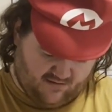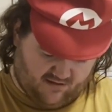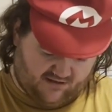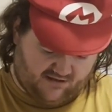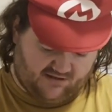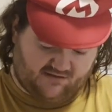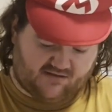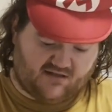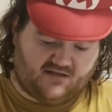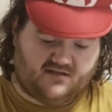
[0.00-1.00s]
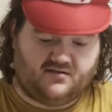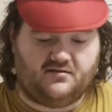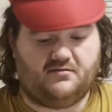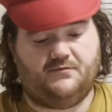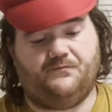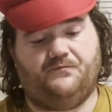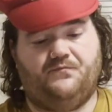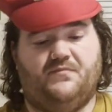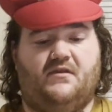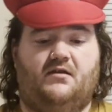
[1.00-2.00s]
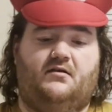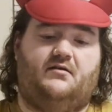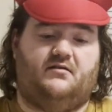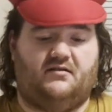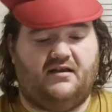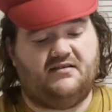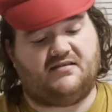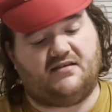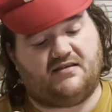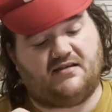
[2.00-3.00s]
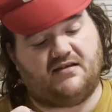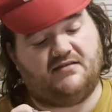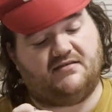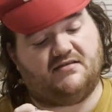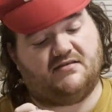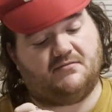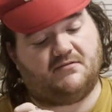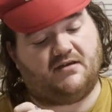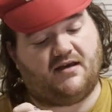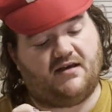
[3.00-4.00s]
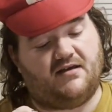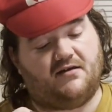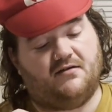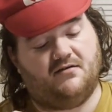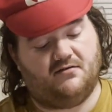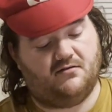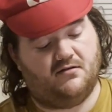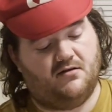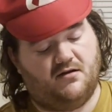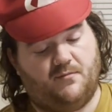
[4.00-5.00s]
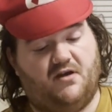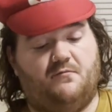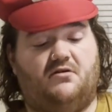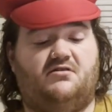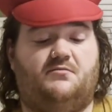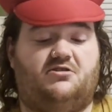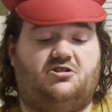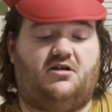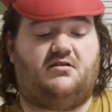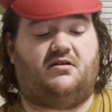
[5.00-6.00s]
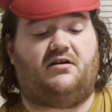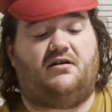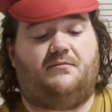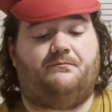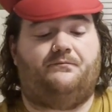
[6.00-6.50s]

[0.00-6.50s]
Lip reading: It's just, that is a dense cake. May have put too much chocolate in it.